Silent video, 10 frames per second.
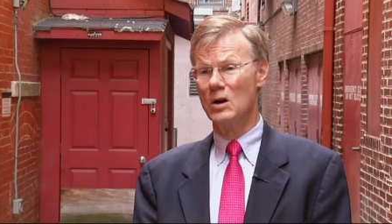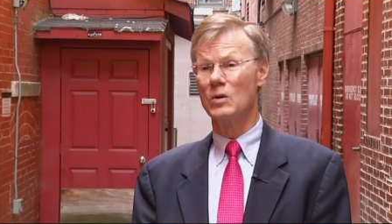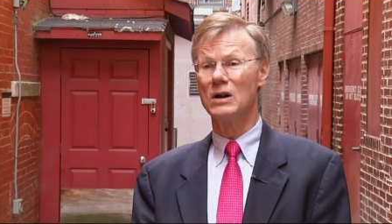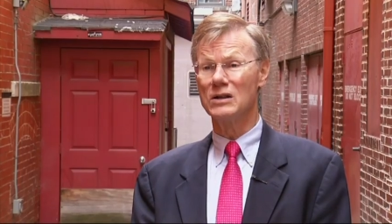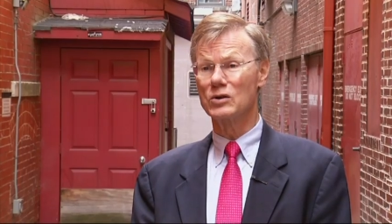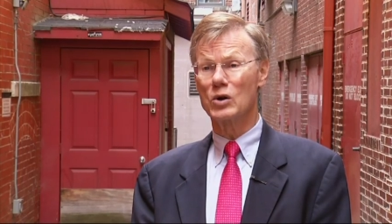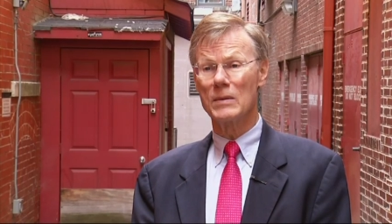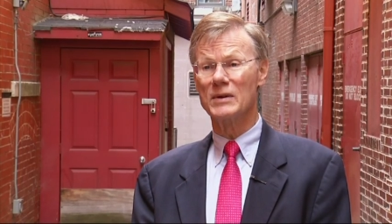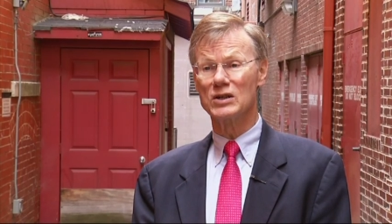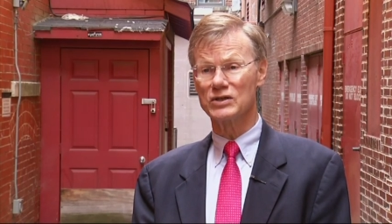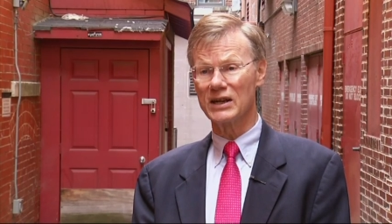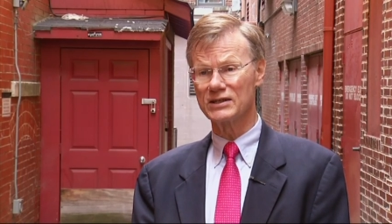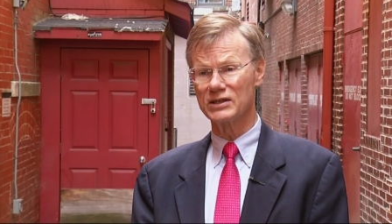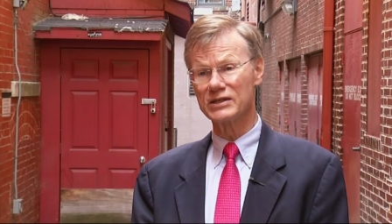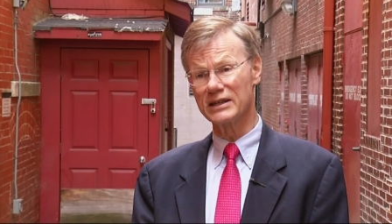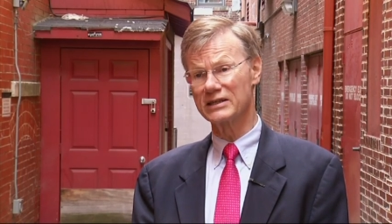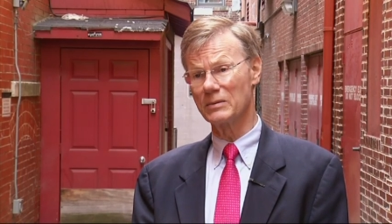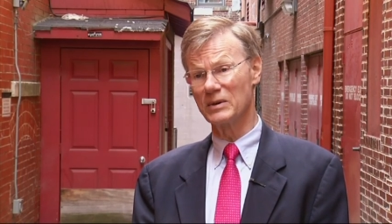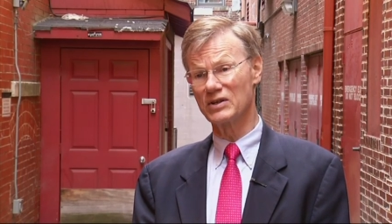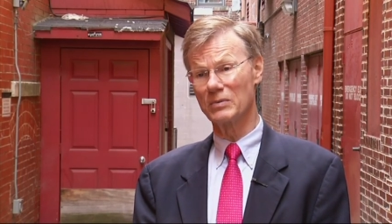Well, the criminal justice
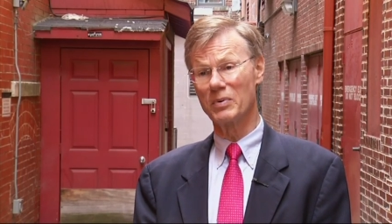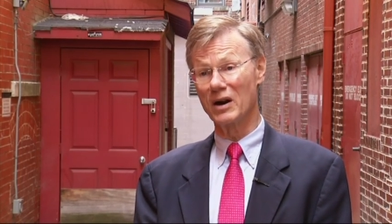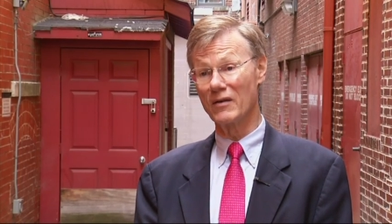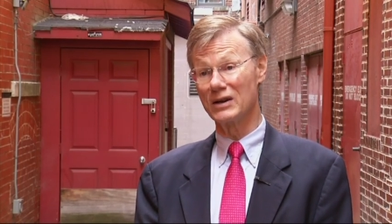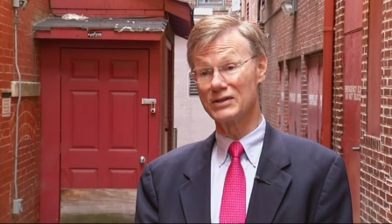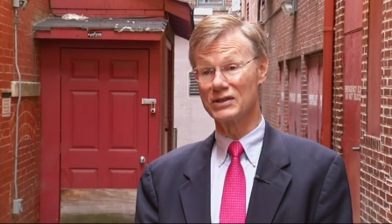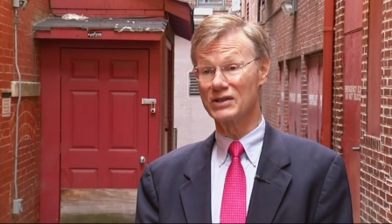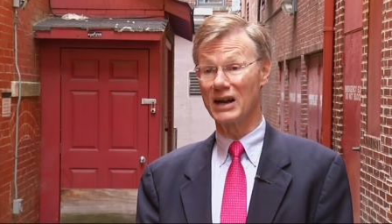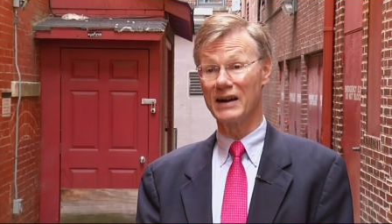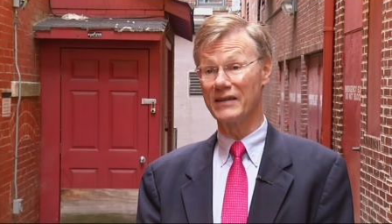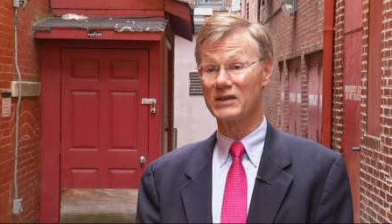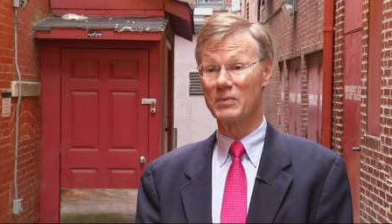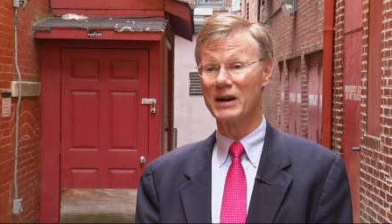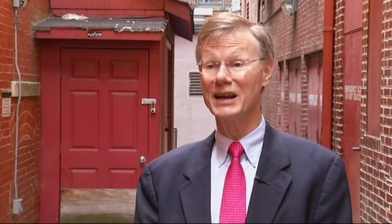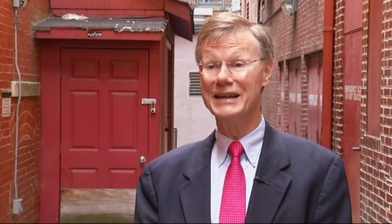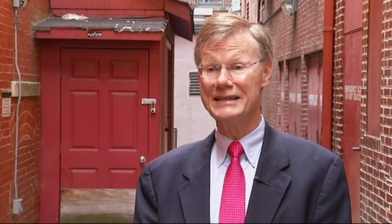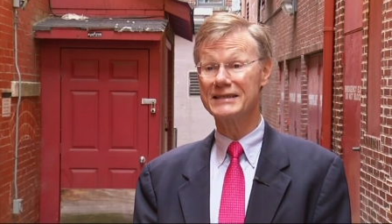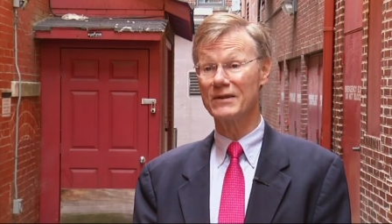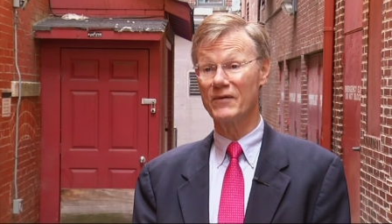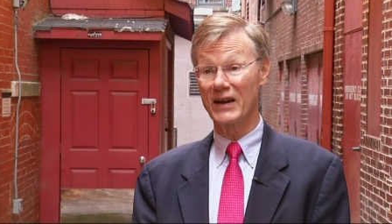system is a part of our society that's been
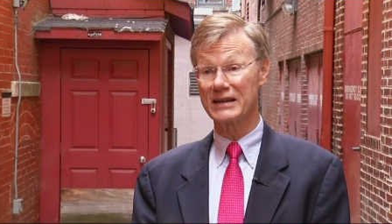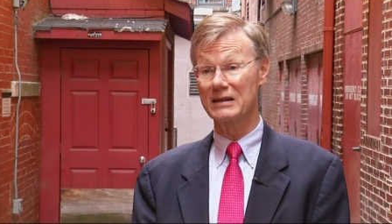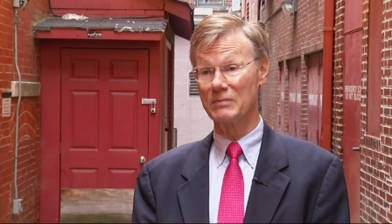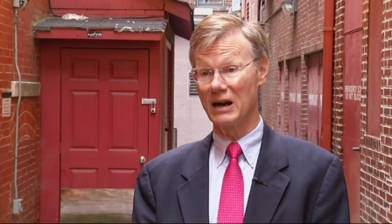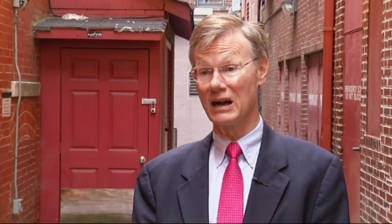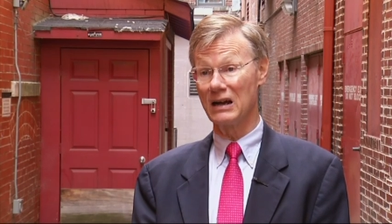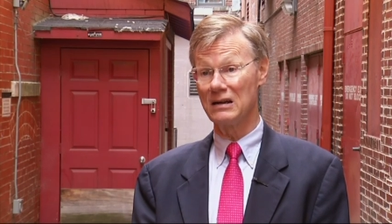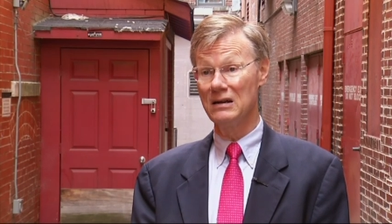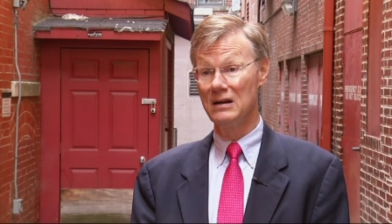least affected by